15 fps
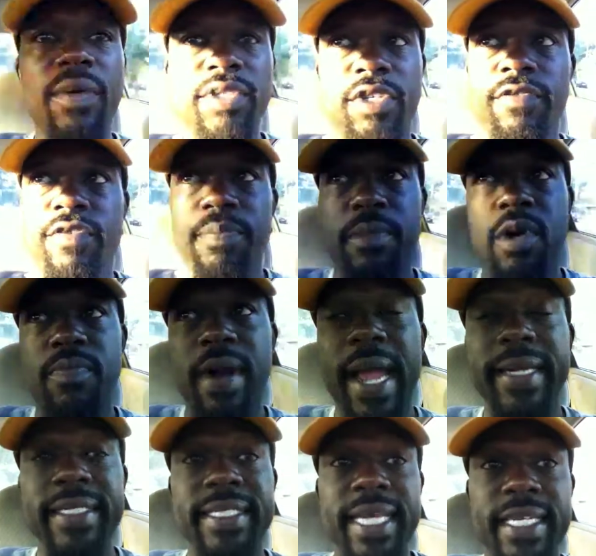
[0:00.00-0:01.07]
out to football
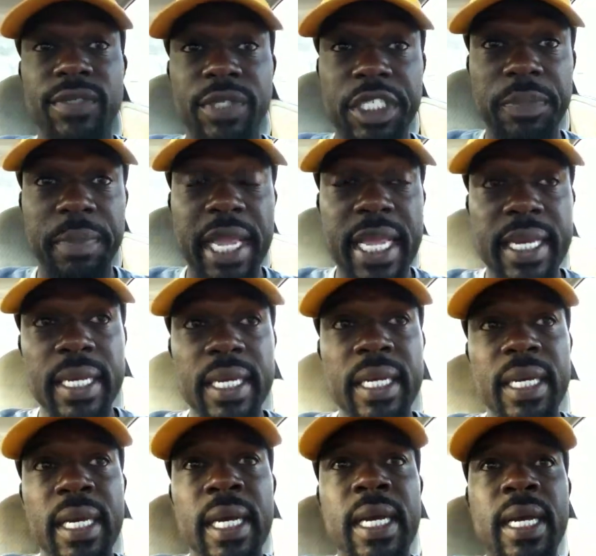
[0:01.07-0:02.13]
practice as we speak.
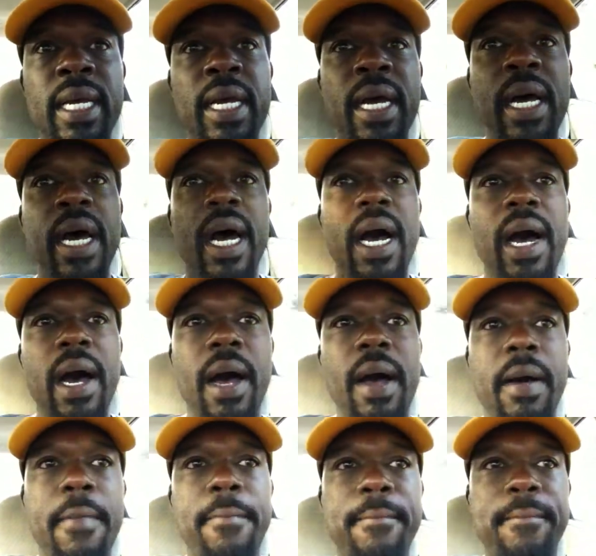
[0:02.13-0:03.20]

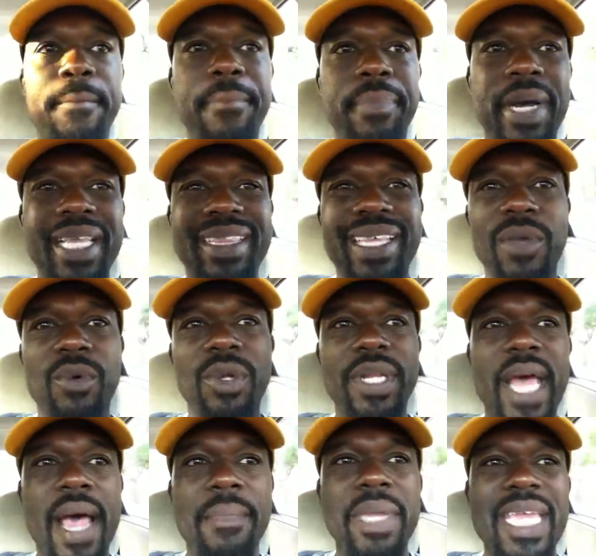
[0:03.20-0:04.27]
Um, but they will
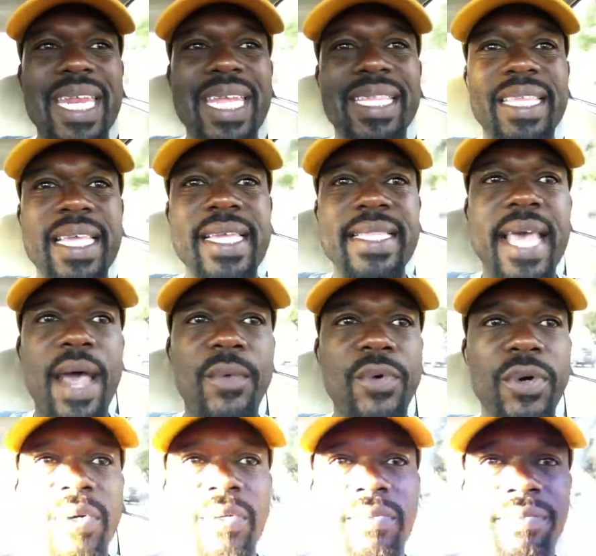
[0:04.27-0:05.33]
not be anything that
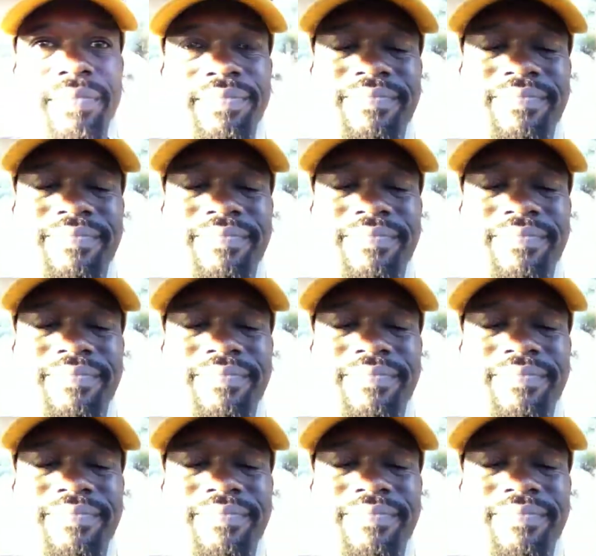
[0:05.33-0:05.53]
will